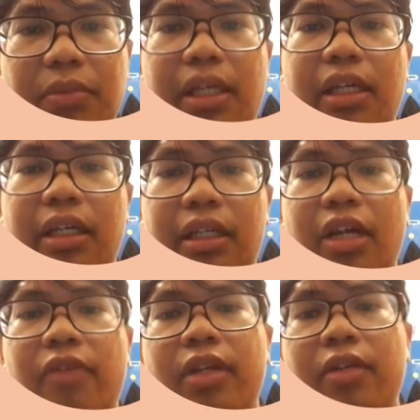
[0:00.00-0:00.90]
making it
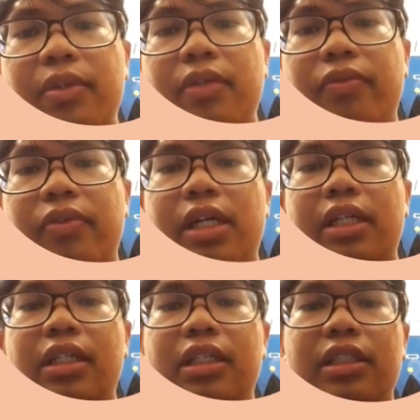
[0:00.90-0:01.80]
available for
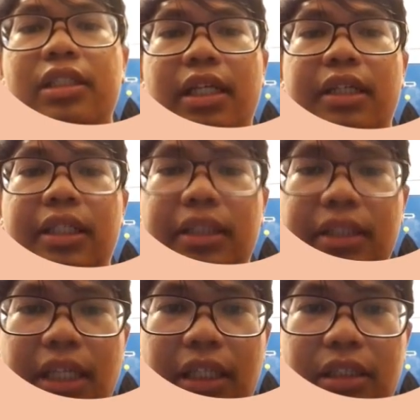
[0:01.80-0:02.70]
analysis and
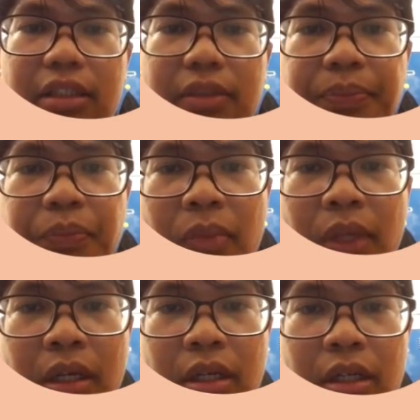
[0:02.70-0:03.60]
insights.
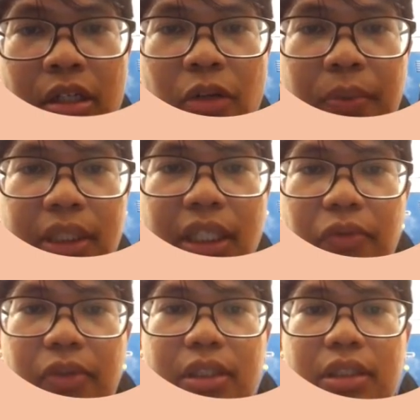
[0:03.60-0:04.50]
Computer
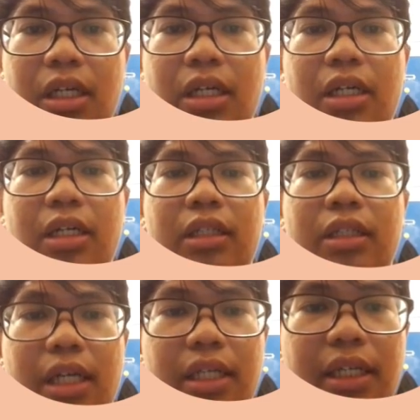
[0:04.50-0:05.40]
networks, on
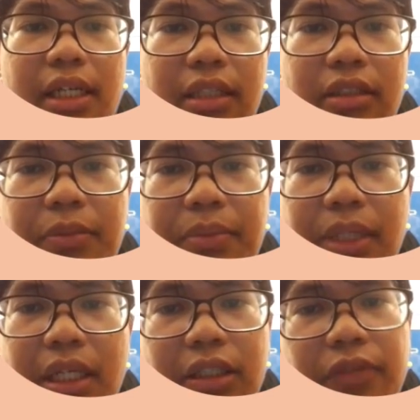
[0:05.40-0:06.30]
the other hand,
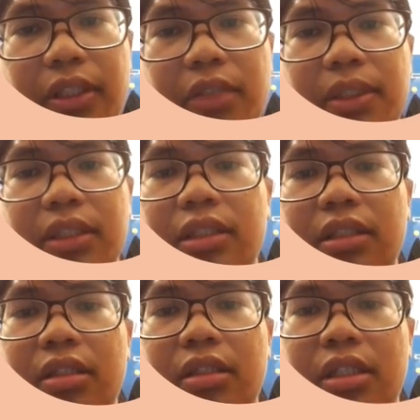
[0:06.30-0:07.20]
supply the
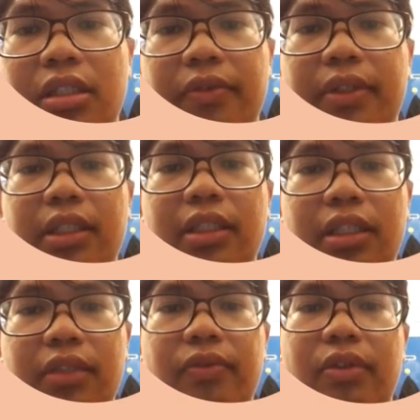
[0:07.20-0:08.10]
fundamental connectivity
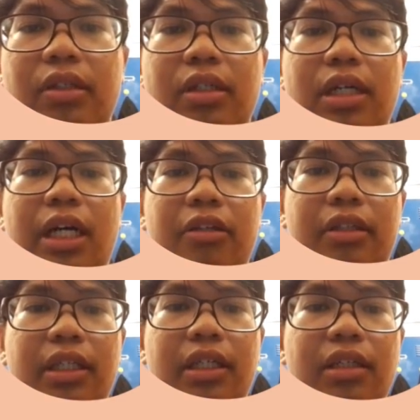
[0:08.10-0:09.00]
needs for
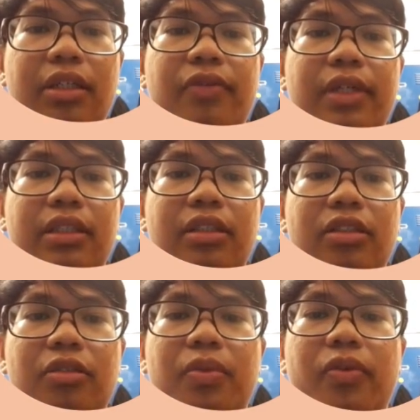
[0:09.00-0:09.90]
IoT devices
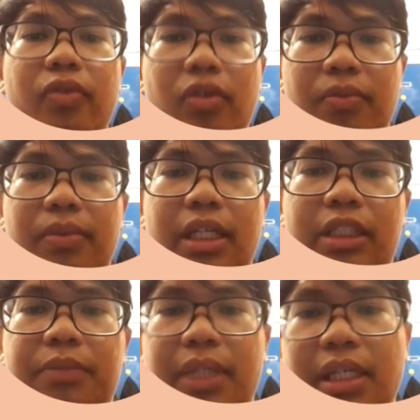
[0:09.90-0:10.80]
to perform
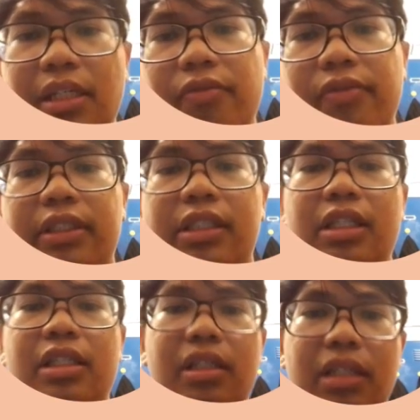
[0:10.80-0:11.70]
as planned,
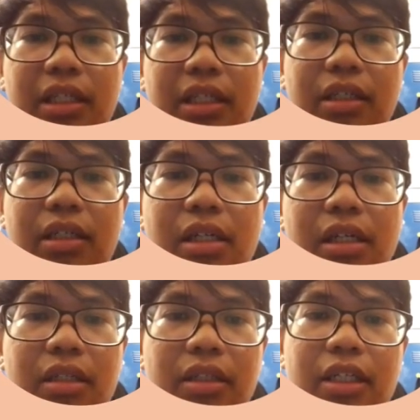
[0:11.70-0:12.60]
facilitating
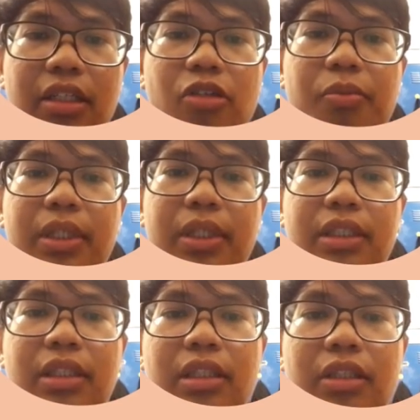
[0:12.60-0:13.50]
their
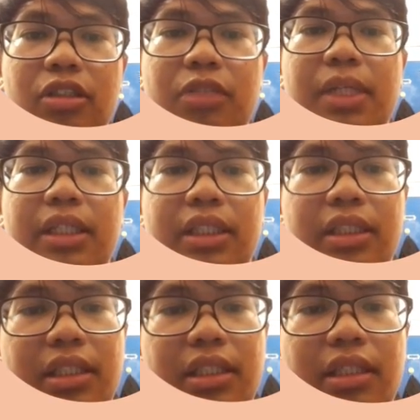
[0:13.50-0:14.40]
incorporation into smart
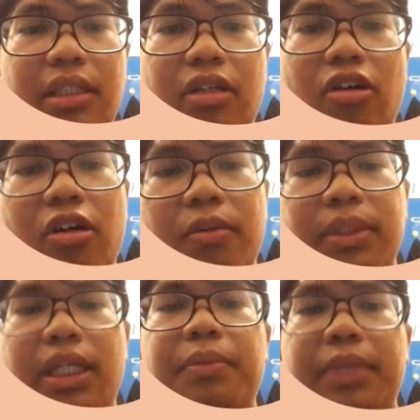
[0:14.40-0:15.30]
city,
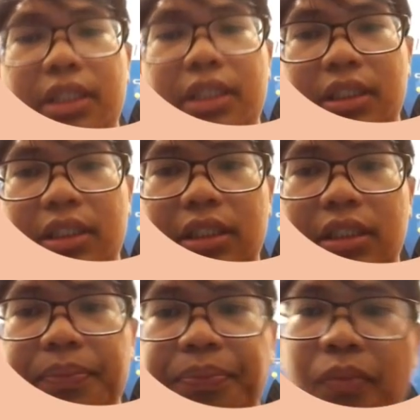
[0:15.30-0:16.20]
homes, and
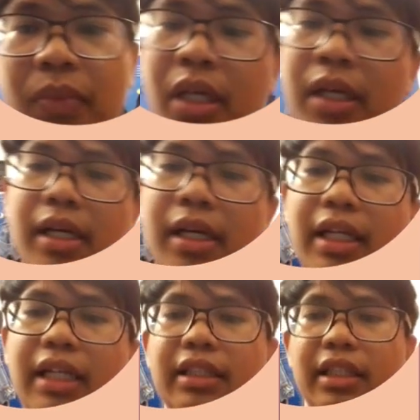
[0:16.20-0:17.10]
businesses.
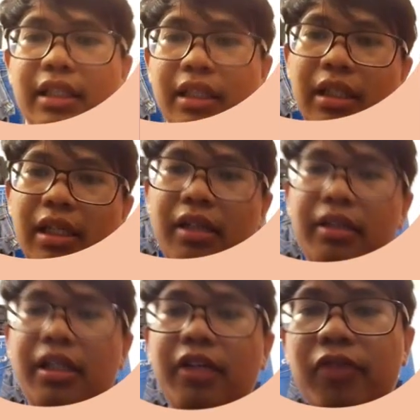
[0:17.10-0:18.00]
Lastly,
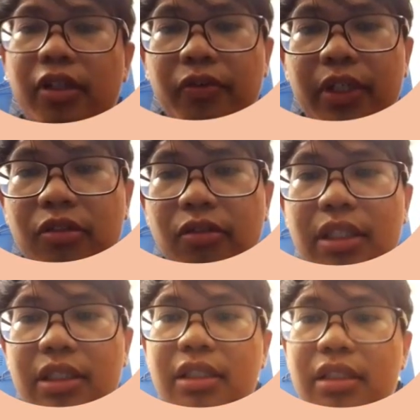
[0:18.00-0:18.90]
network
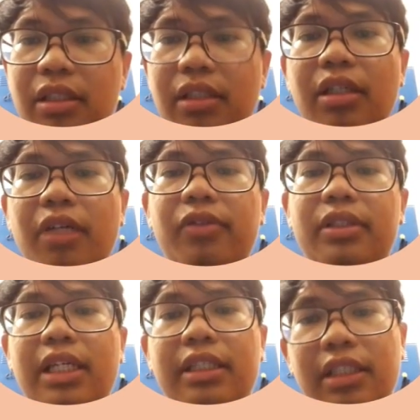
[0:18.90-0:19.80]
virtualization, network
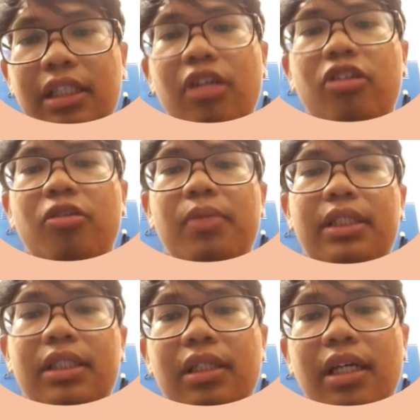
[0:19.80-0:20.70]
slicing,
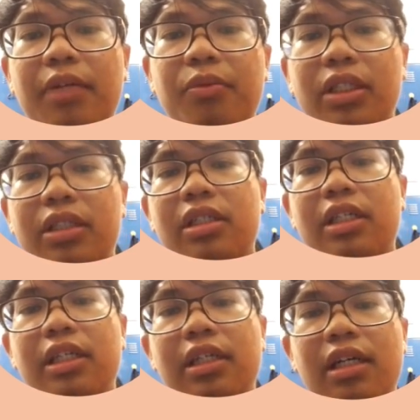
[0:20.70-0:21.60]
automation, and
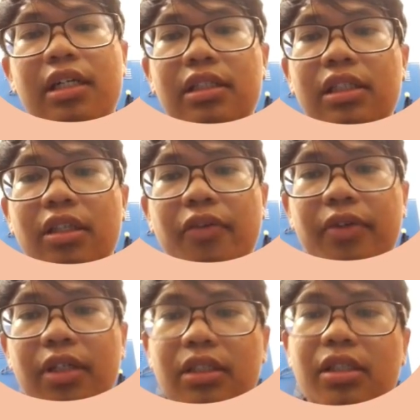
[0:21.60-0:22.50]
monitoring are just a
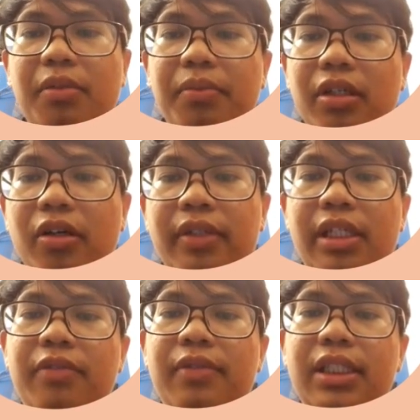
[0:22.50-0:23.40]
few examples of
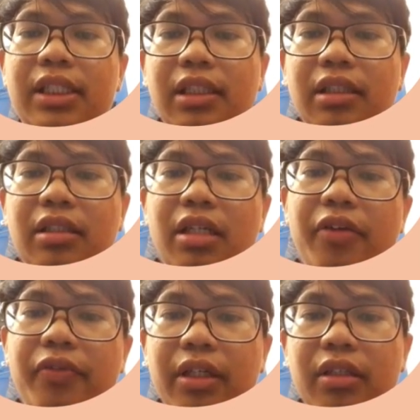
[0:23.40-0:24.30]
the innovation
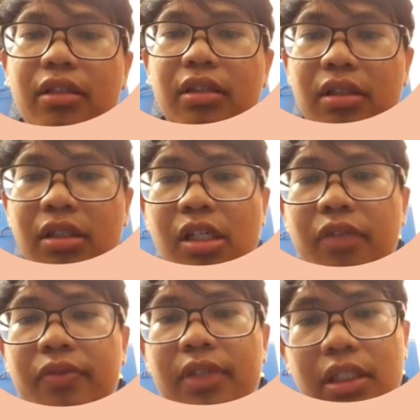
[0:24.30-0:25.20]
driving the
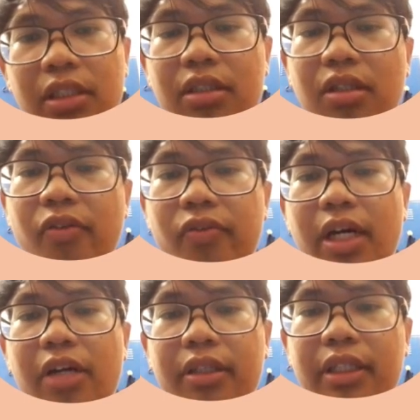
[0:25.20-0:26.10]
convergence of
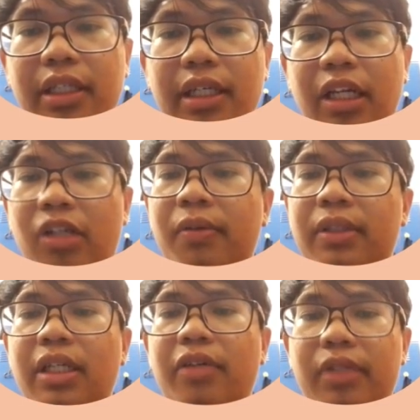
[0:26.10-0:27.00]
IoT and
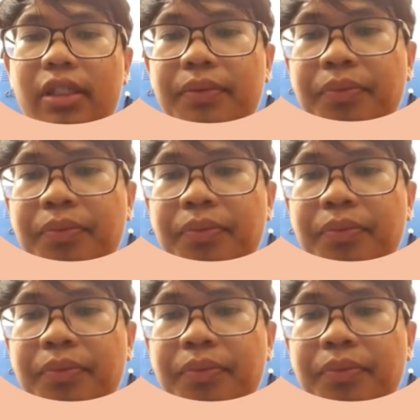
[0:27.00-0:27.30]
computer network.